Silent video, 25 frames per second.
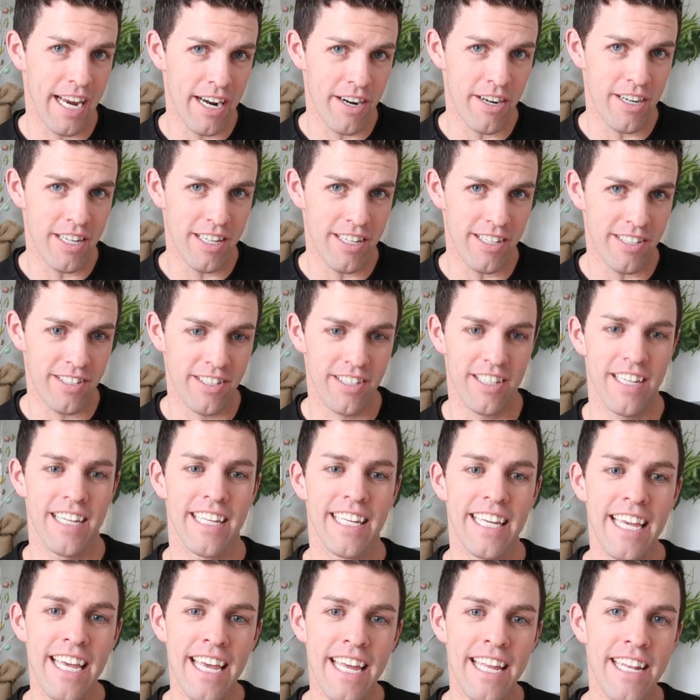areas.
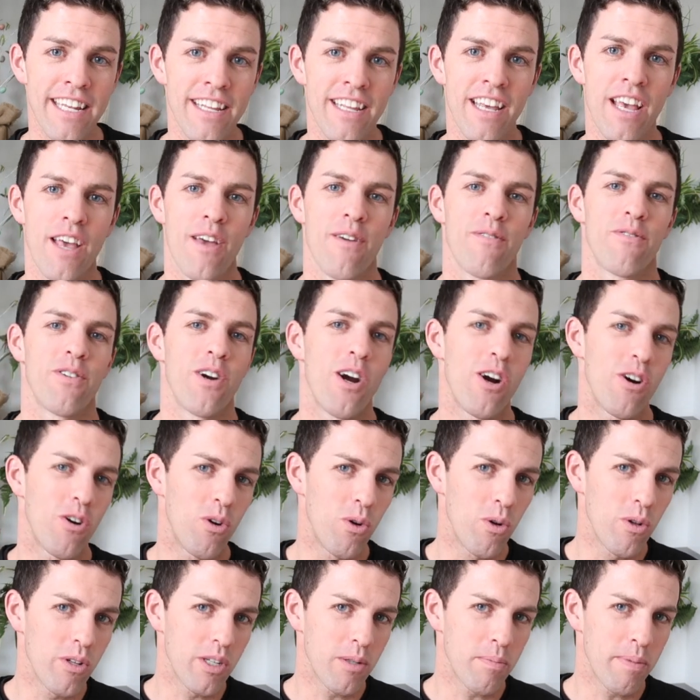Again, for our
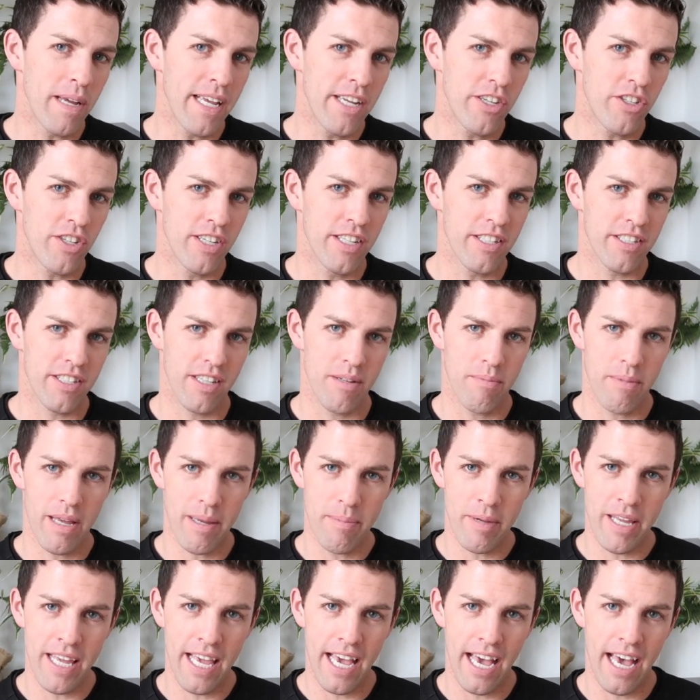older patients that
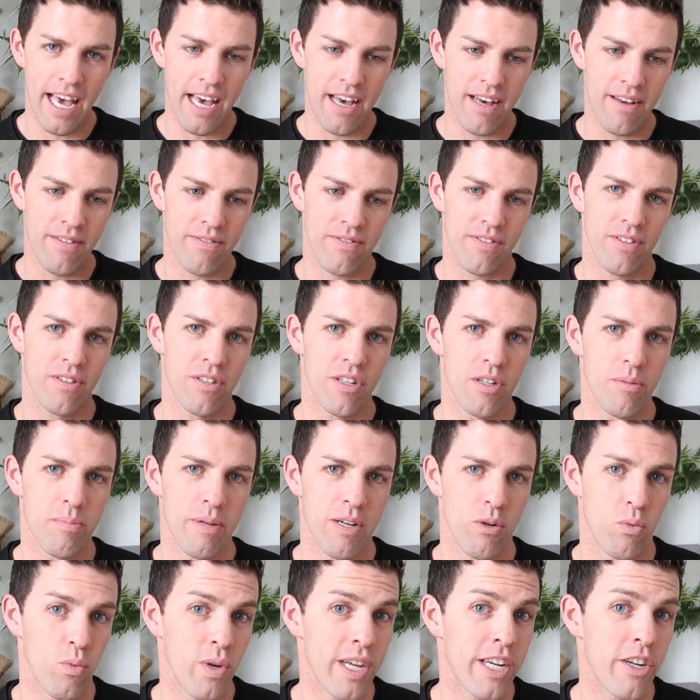maybe have a little
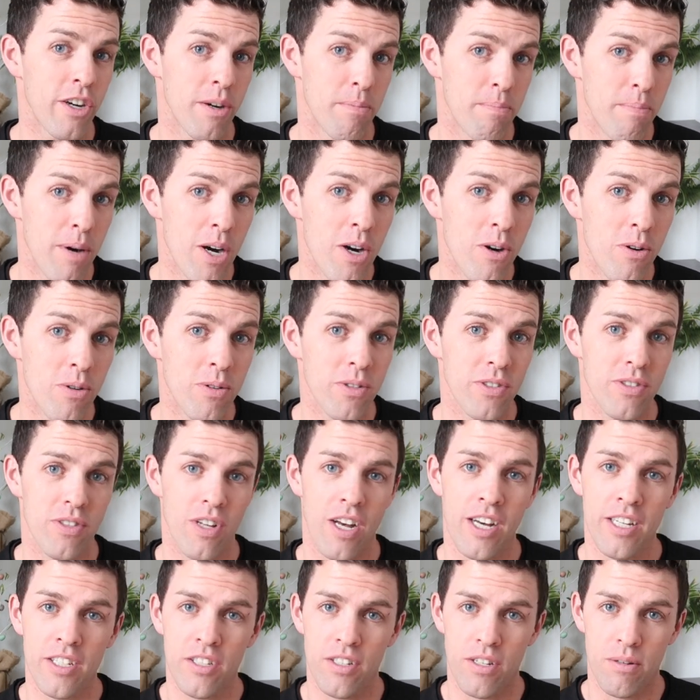bit weaker bones,
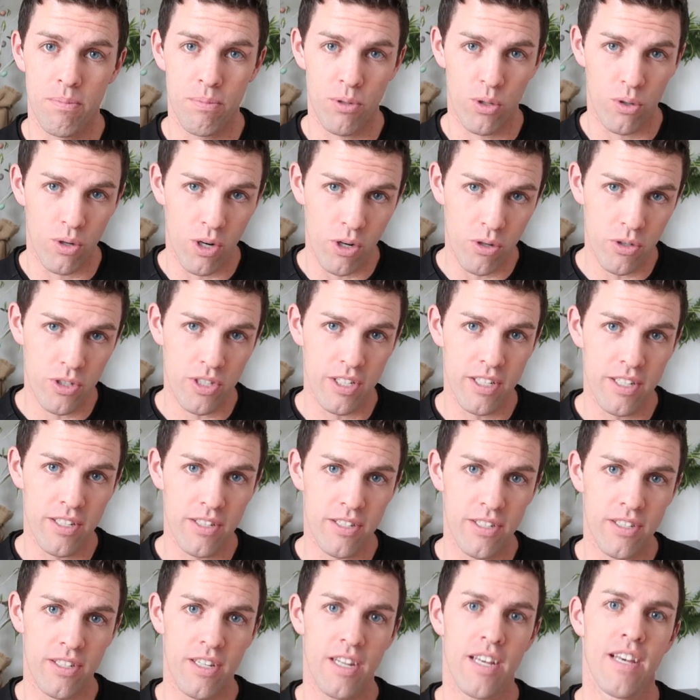
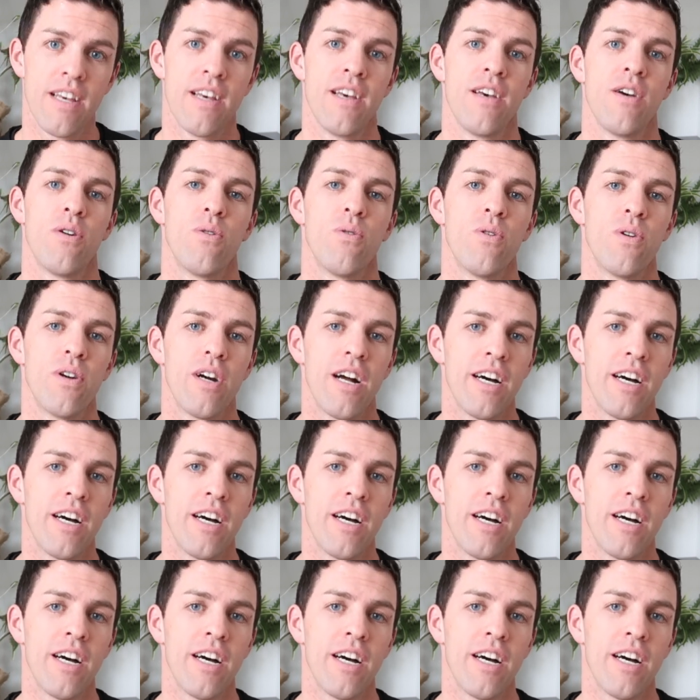osteoporosis or